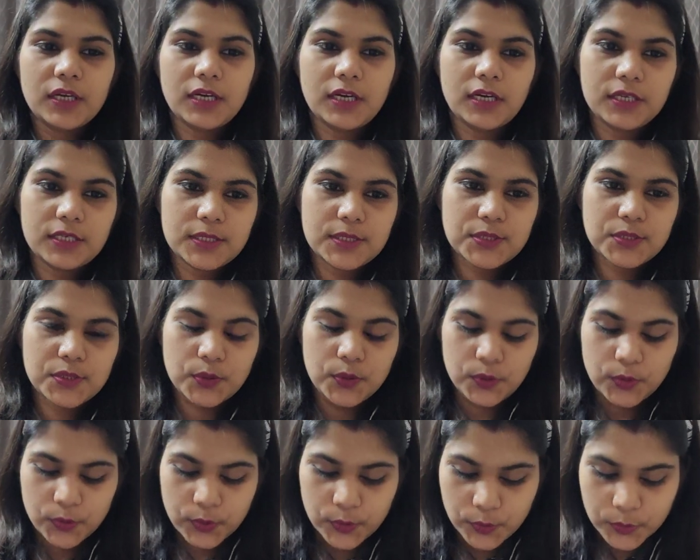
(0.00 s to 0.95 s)

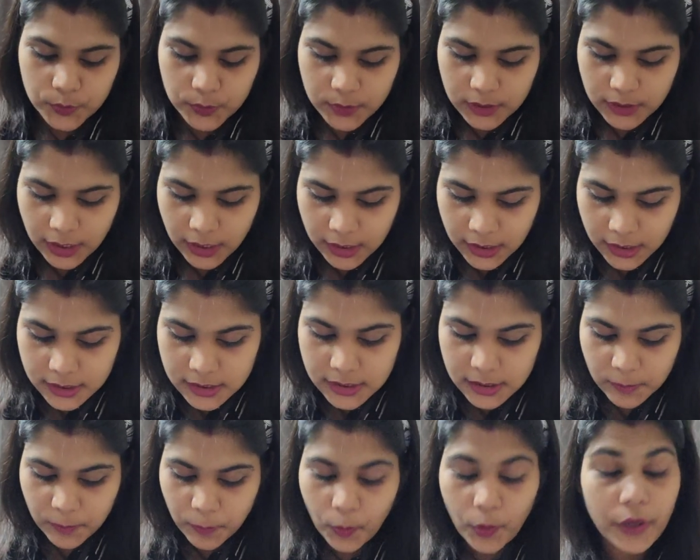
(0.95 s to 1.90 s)
So
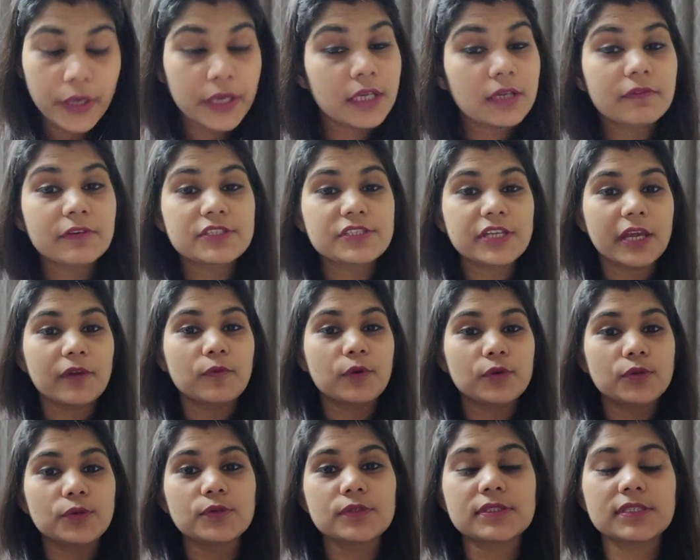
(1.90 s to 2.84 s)
another point which I
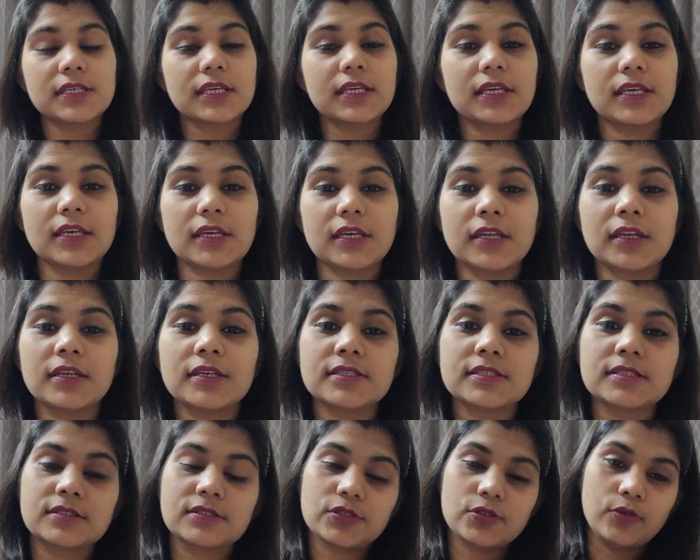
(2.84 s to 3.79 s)
want to say here
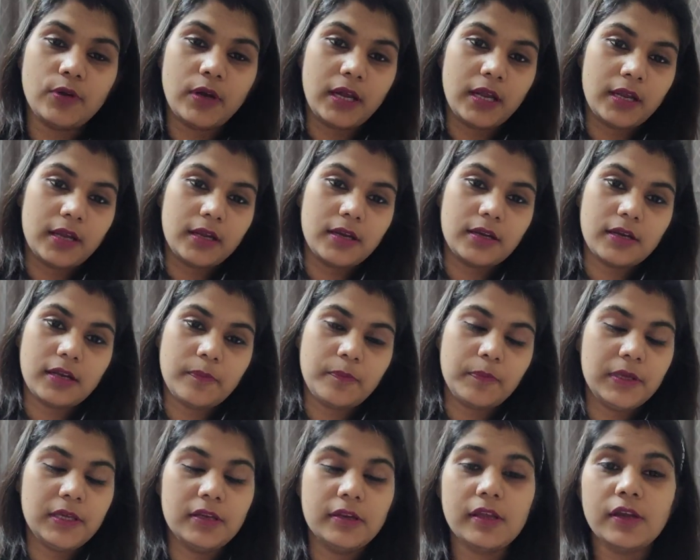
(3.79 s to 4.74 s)
is you are
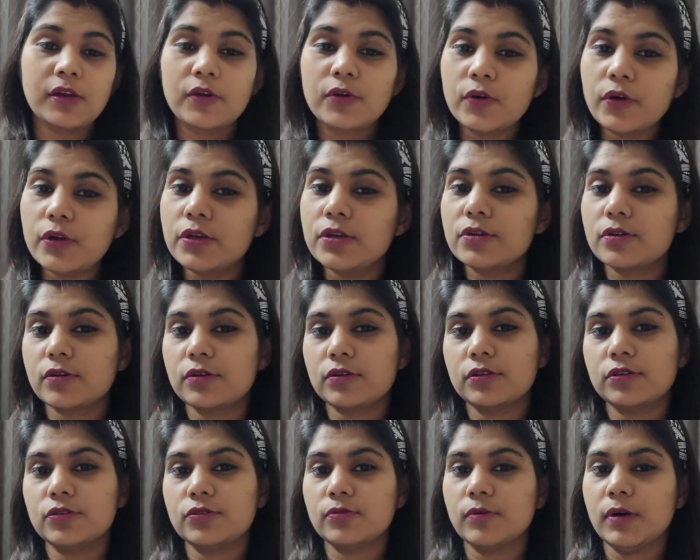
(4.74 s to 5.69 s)
appearing good,
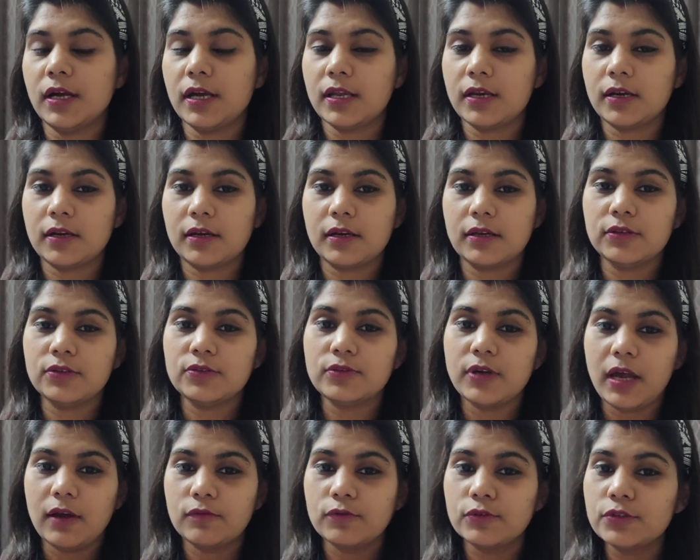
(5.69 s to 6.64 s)
you
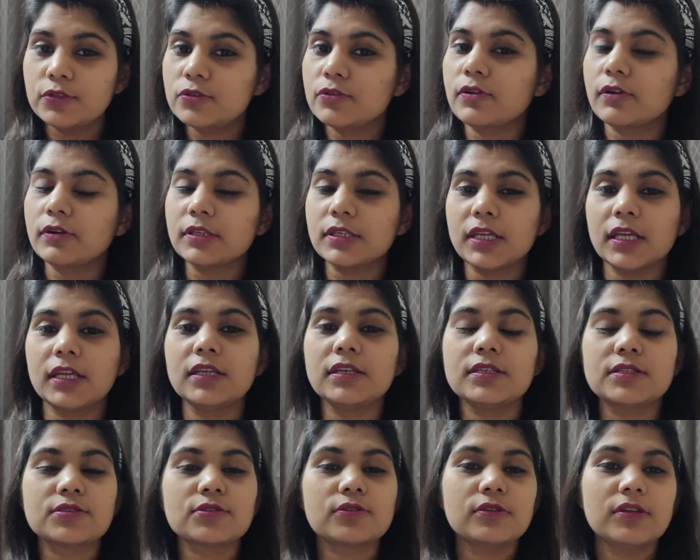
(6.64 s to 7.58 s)
have good
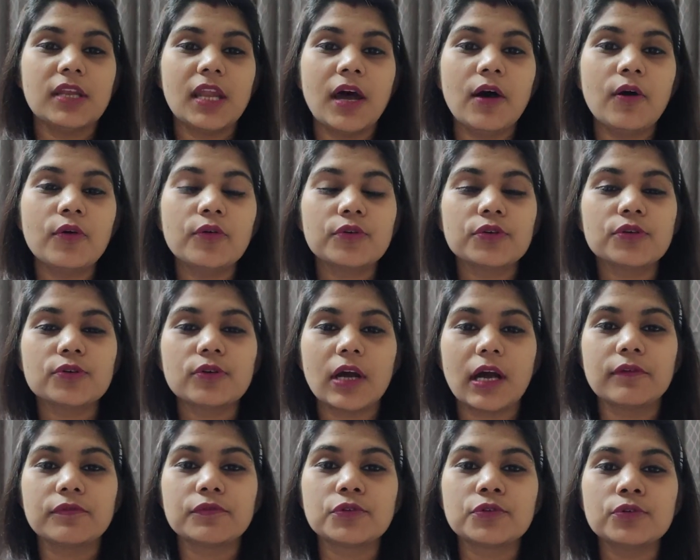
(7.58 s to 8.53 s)
content. So now you
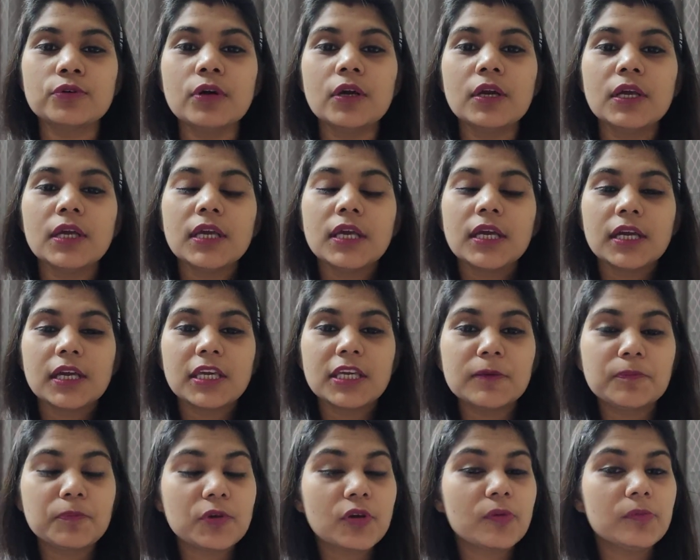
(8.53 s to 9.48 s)
have to
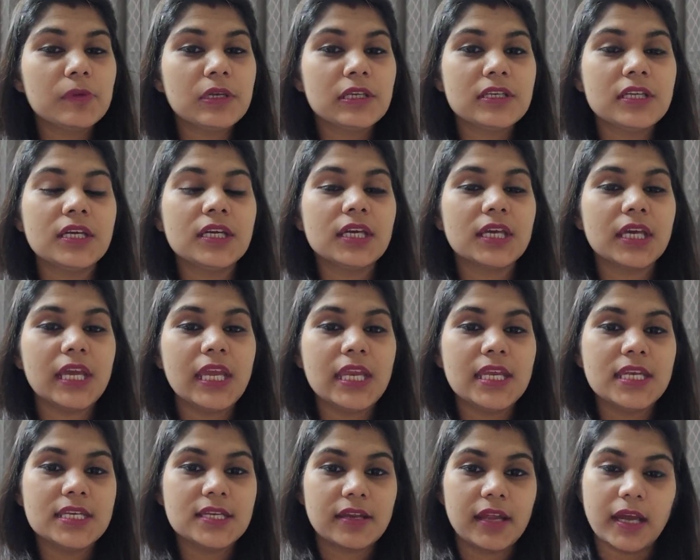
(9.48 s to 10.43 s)
keep your meeting
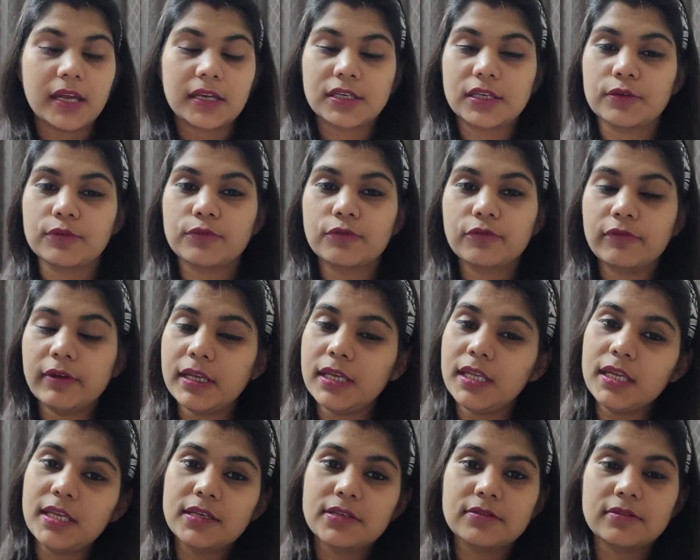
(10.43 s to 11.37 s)
interactive,
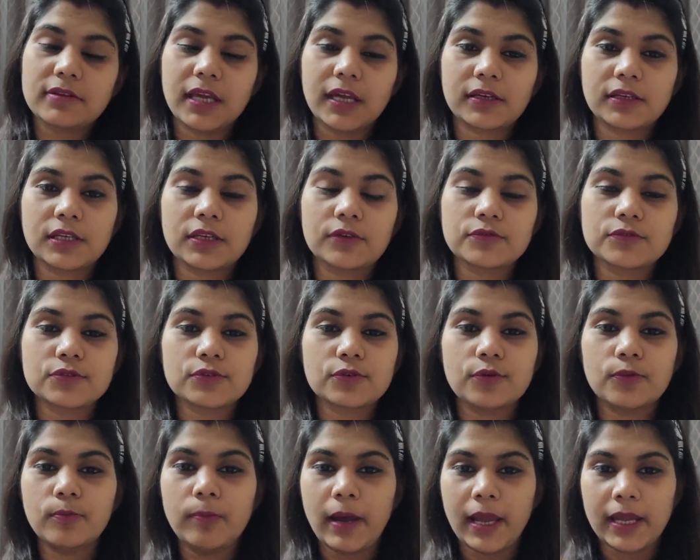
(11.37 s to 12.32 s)
very interactive.
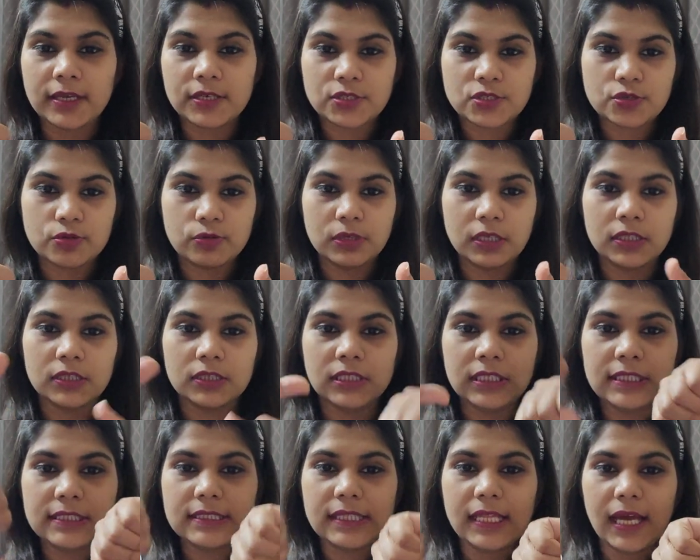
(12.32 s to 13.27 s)
So by showing
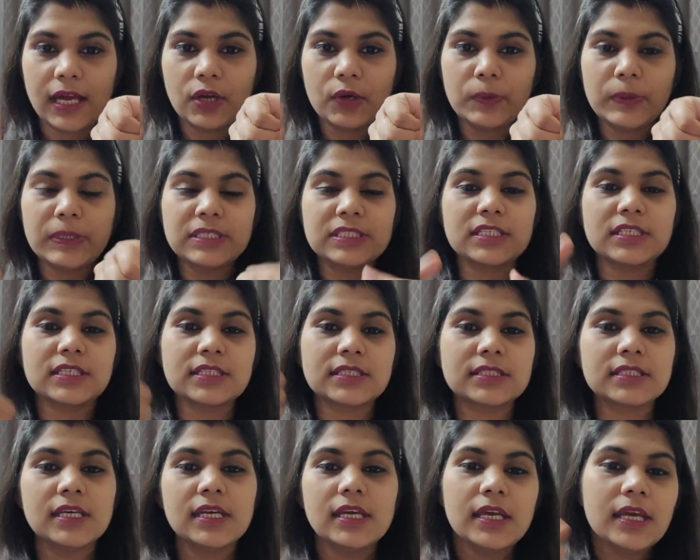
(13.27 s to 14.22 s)
these
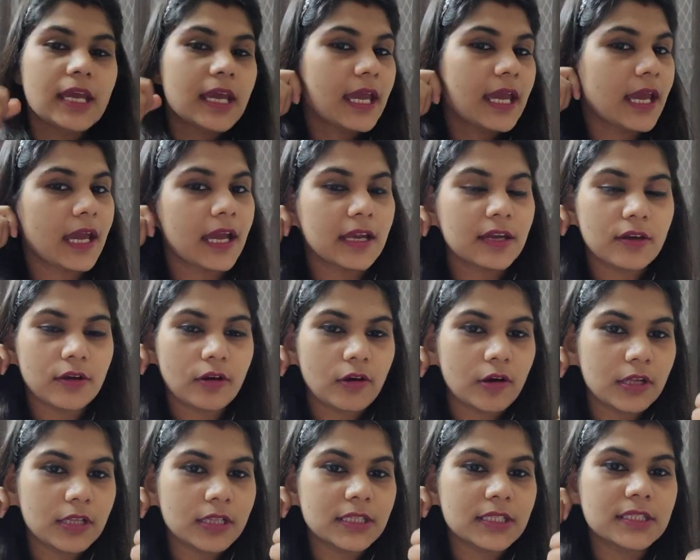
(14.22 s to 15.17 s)
languages and
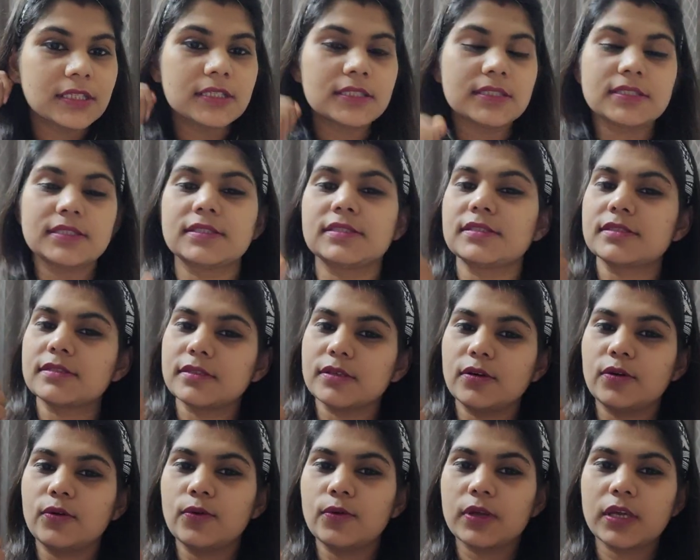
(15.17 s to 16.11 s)
all this,
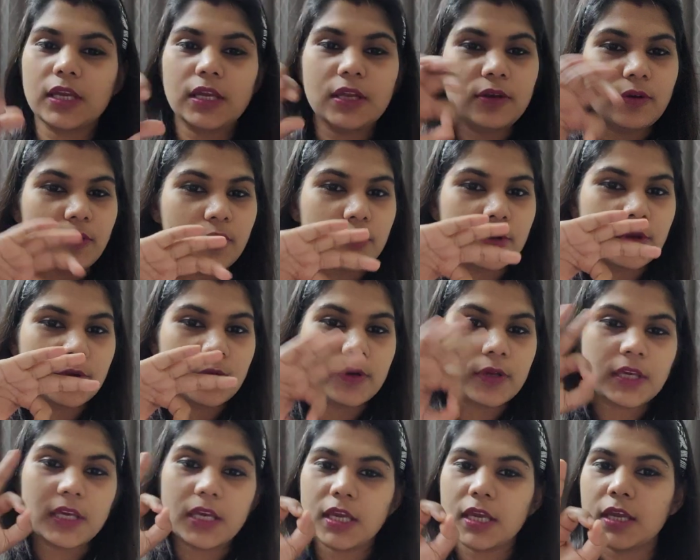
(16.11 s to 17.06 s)
okay, not
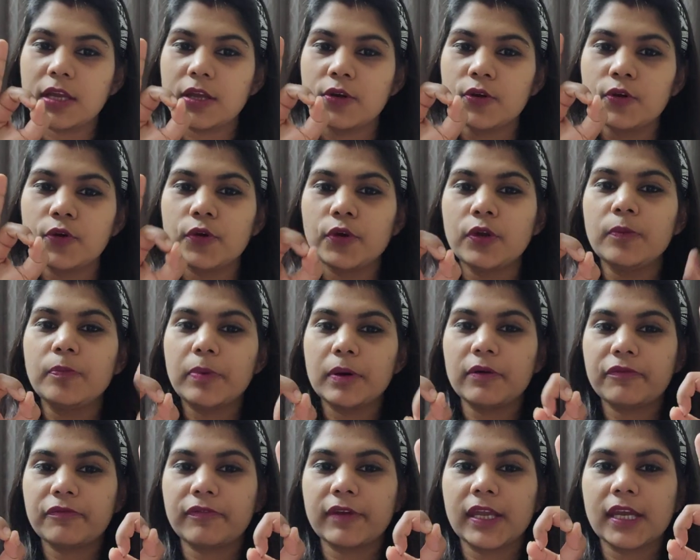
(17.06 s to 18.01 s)
okay, good,
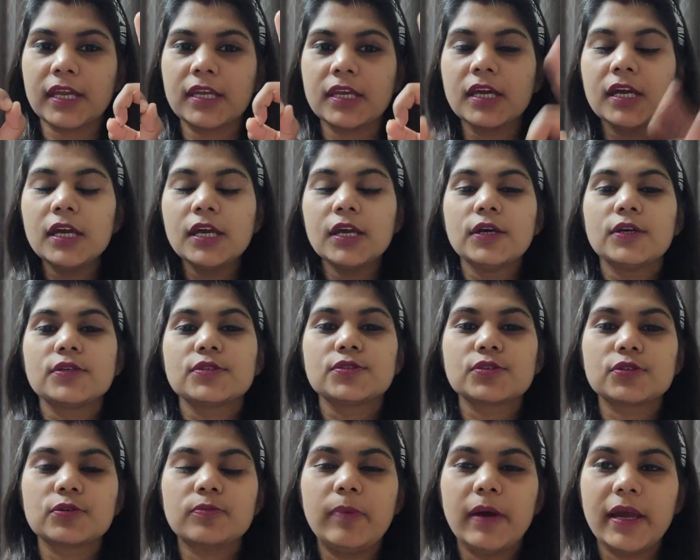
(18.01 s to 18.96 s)
perfect.
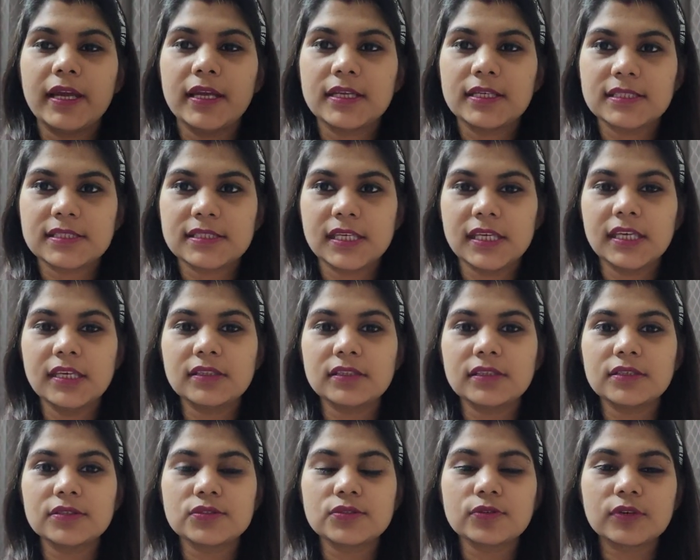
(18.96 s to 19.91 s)
So by
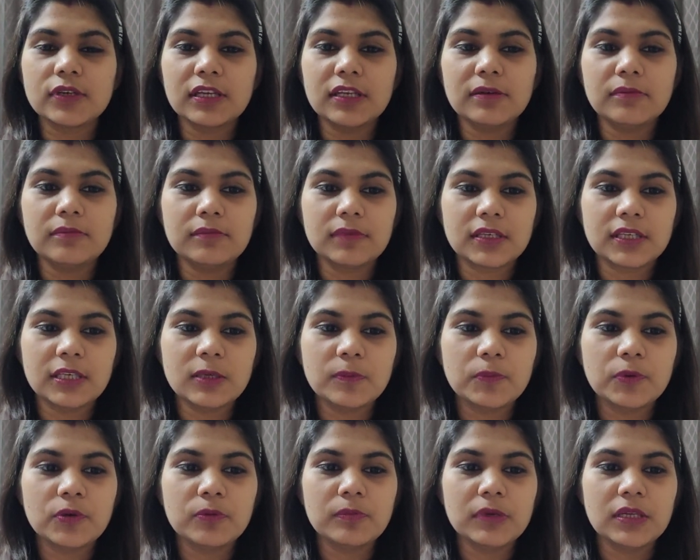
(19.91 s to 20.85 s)
saying this, you can
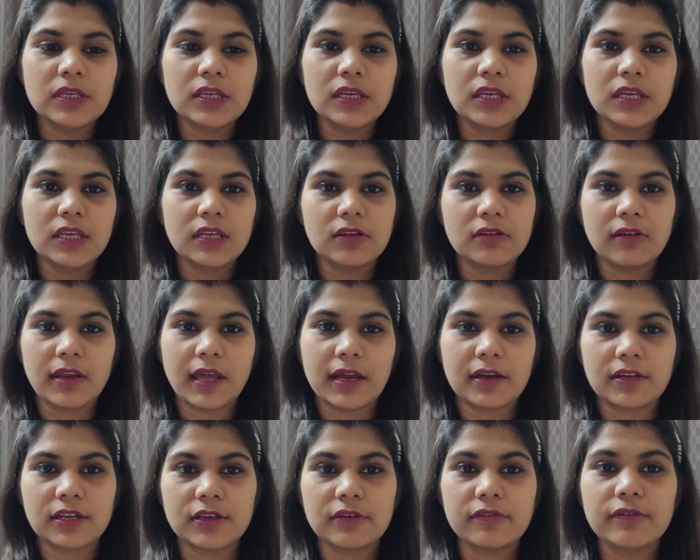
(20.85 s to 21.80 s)
keep your meeting
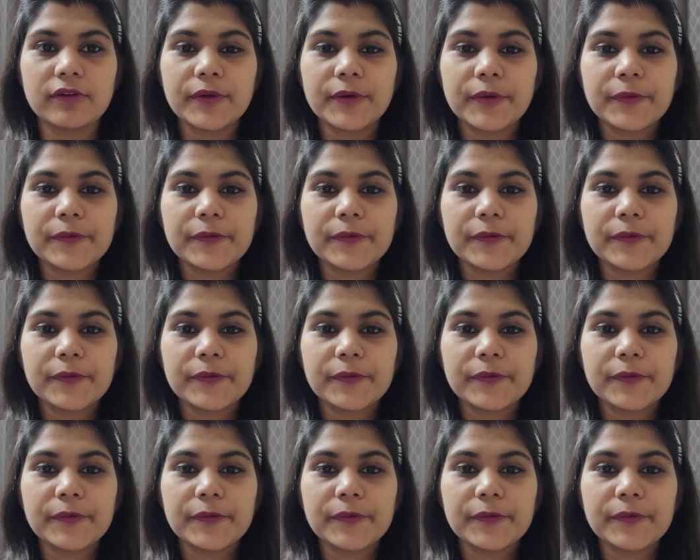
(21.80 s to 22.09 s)
interactive.